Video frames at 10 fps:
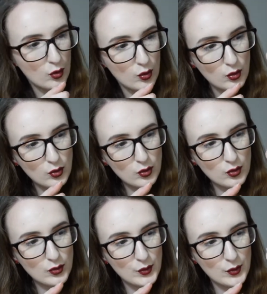
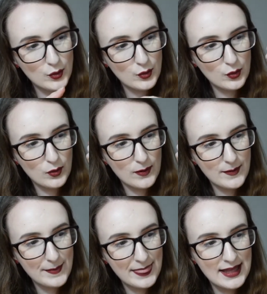Ooh,
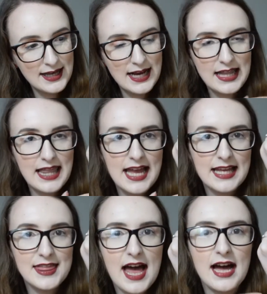I
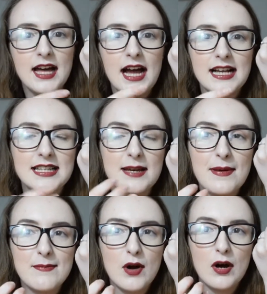like that. I see a
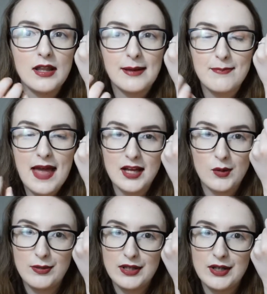bit more like pale
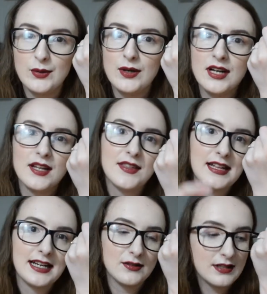blue than
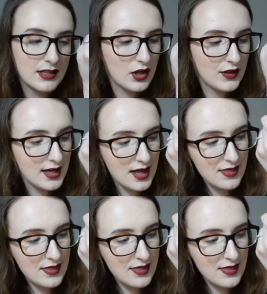I do in the other.